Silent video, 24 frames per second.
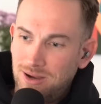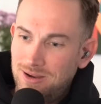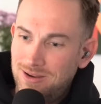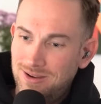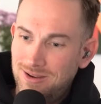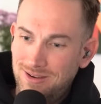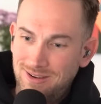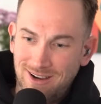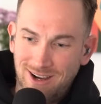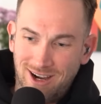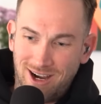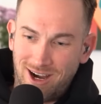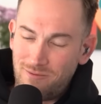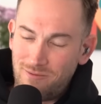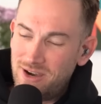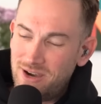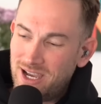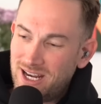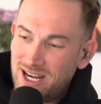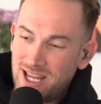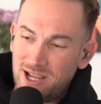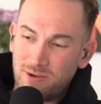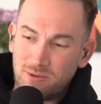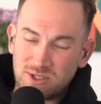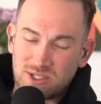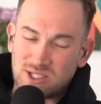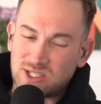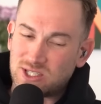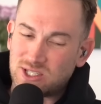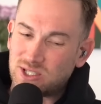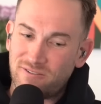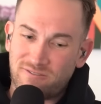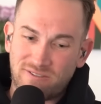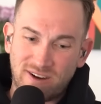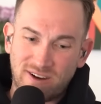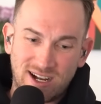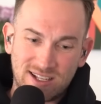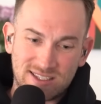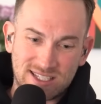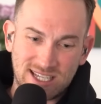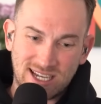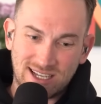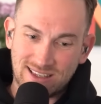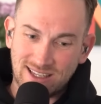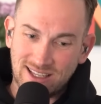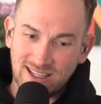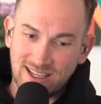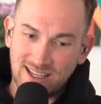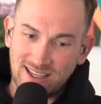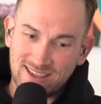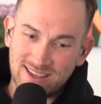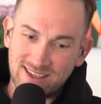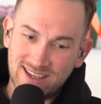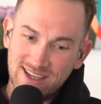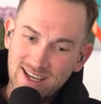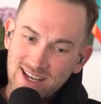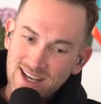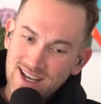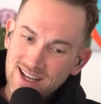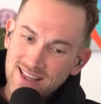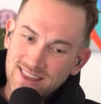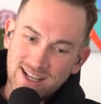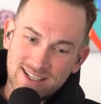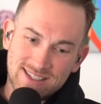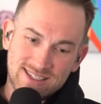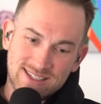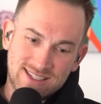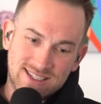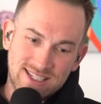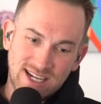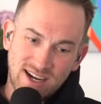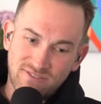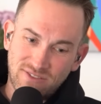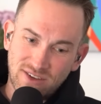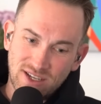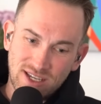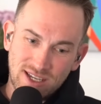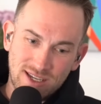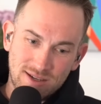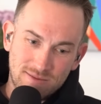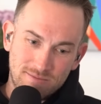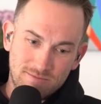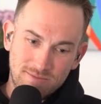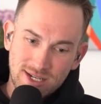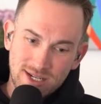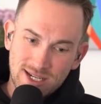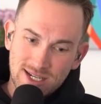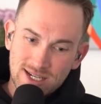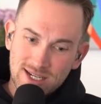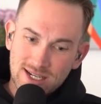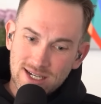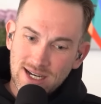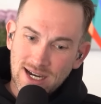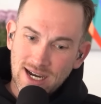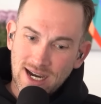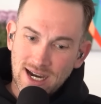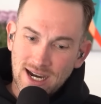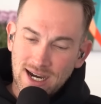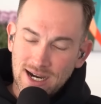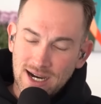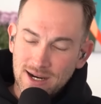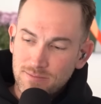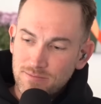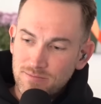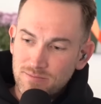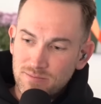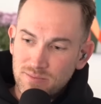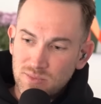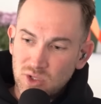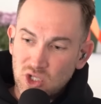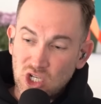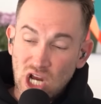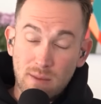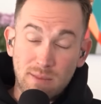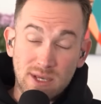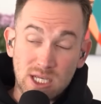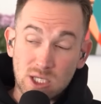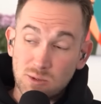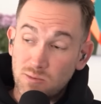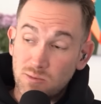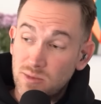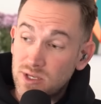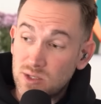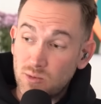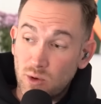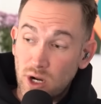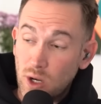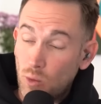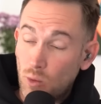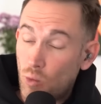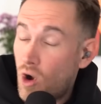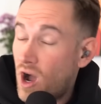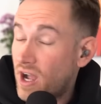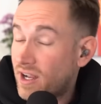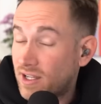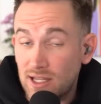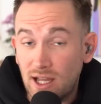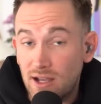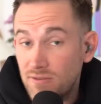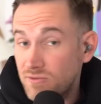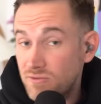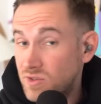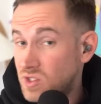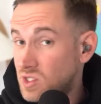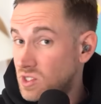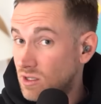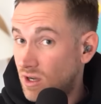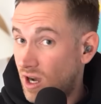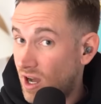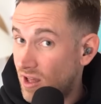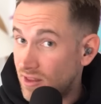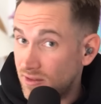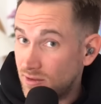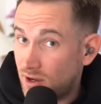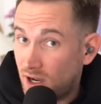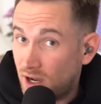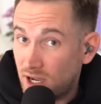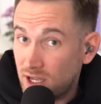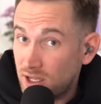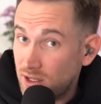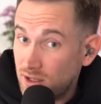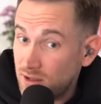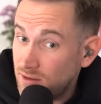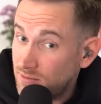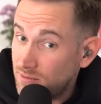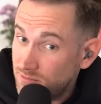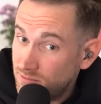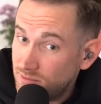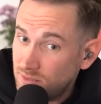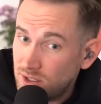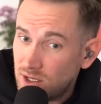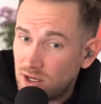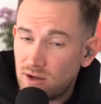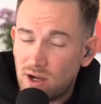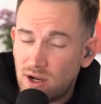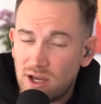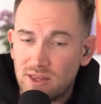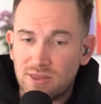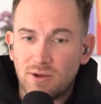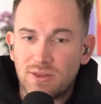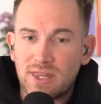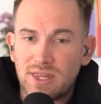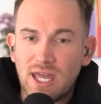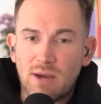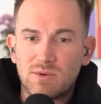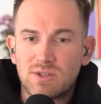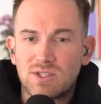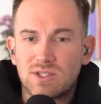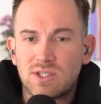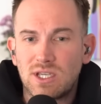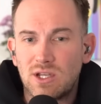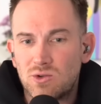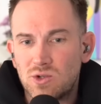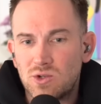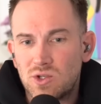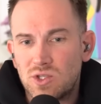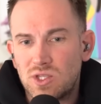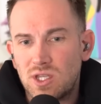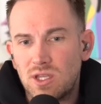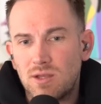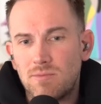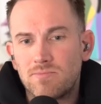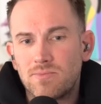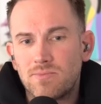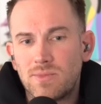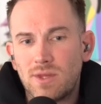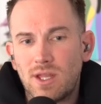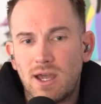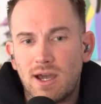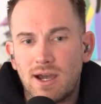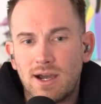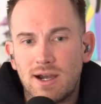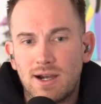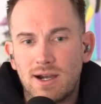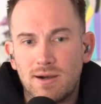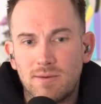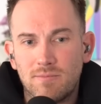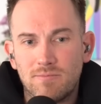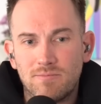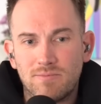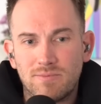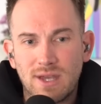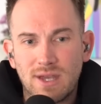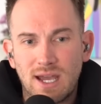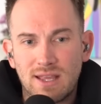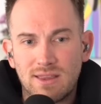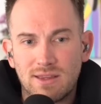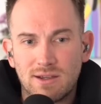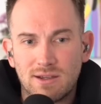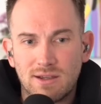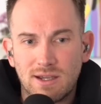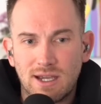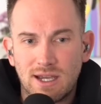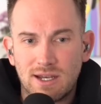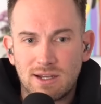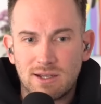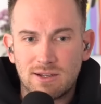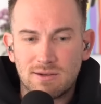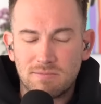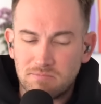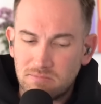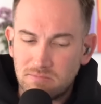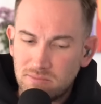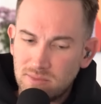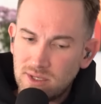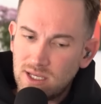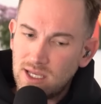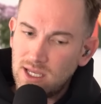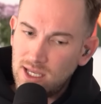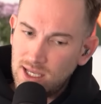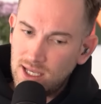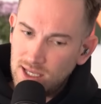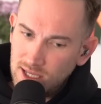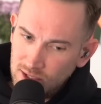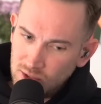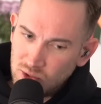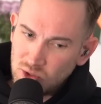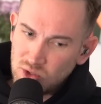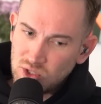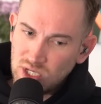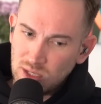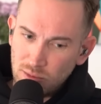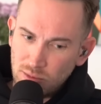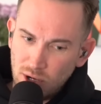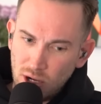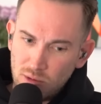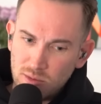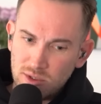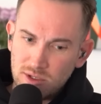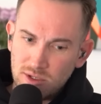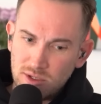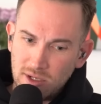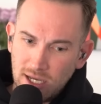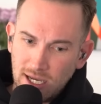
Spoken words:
I mean, it was so far down leg. That's tough for him. Jamie Smith's wearing white gloves. I thought that was interesting. And a interesting moment.